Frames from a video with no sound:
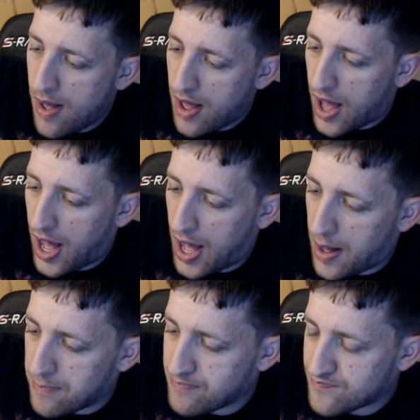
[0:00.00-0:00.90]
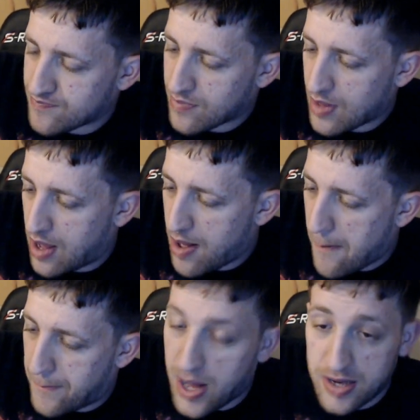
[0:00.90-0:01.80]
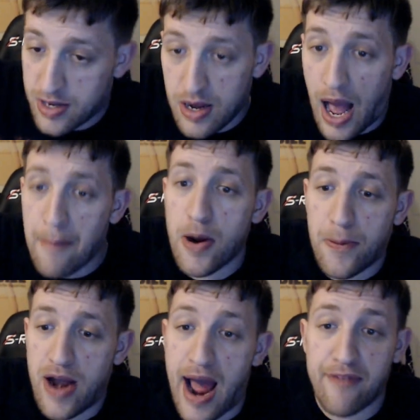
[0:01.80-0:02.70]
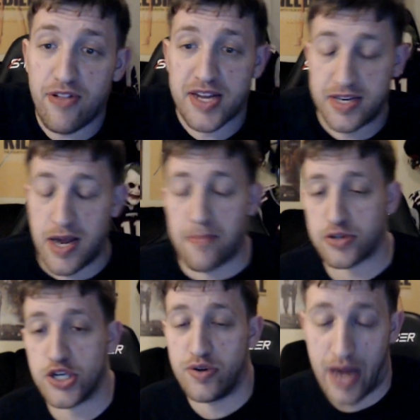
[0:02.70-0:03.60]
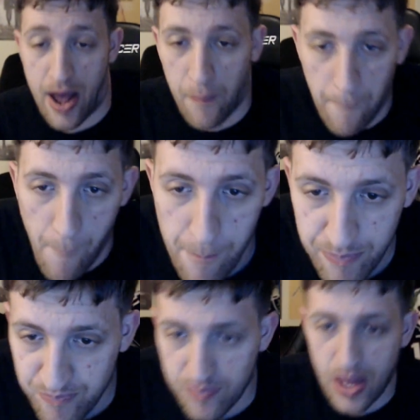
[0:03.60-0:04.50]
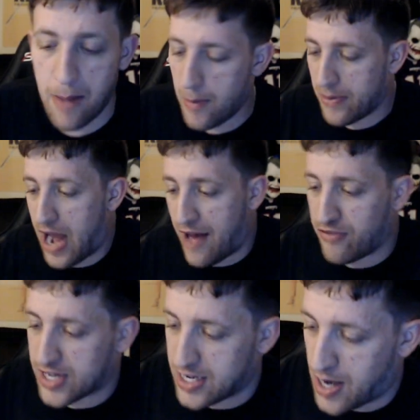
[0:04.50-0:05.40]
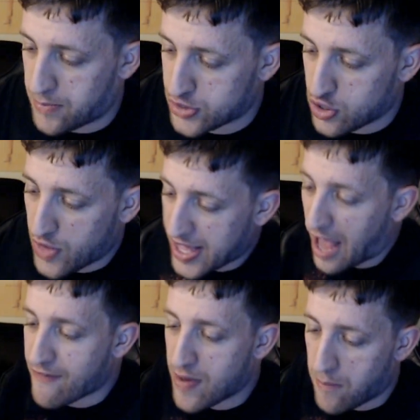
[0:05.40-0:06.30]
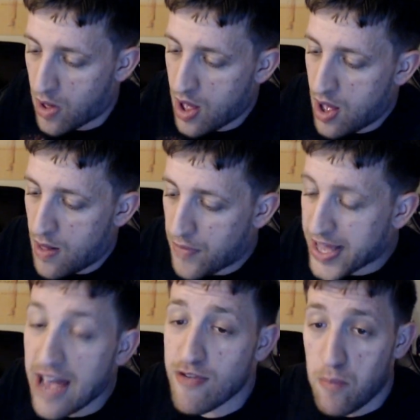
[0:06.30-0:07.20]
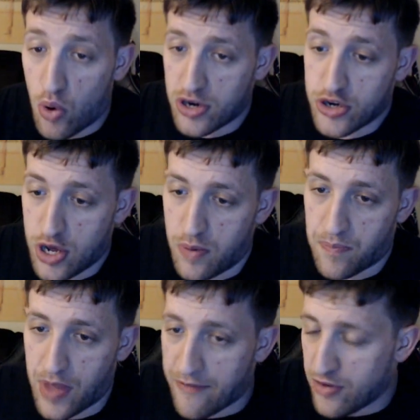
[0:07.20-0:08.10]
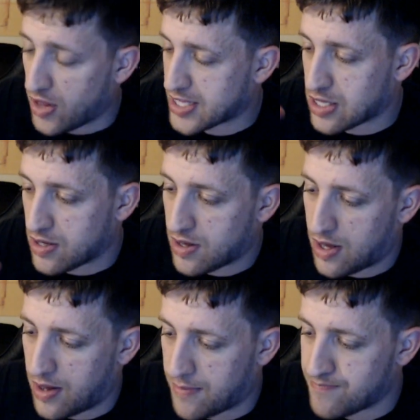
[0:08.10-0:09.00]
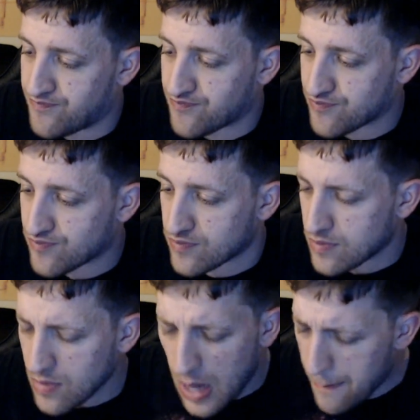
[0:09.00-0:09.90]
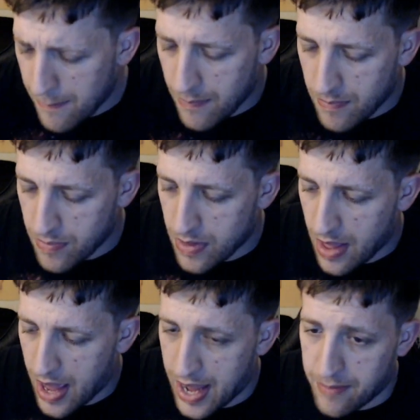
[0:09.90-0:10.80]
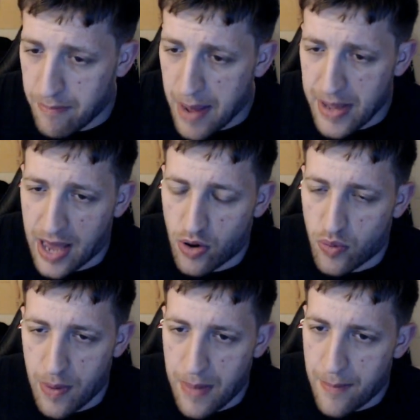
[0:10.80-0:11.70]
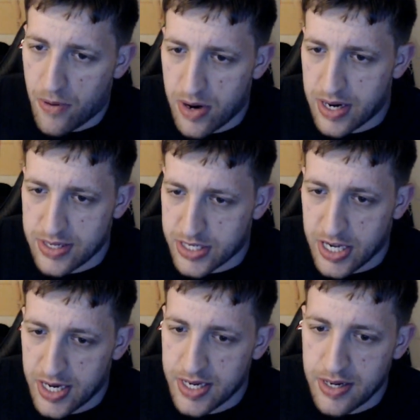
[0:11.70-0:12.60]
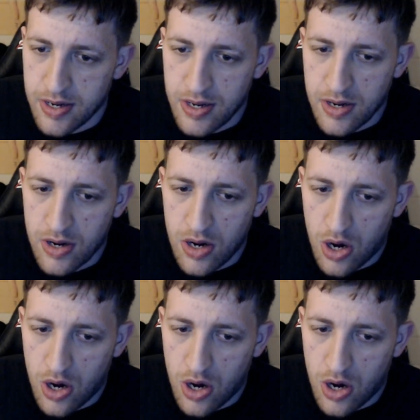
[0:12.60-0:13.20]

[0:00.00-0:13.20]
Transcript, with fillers: Um, but I'm going to put Affleck at number two now. I'm going to put Affleck at number two. They gave him, they gave him more to do. I feel like the, um, and maybe I don't remember it as good or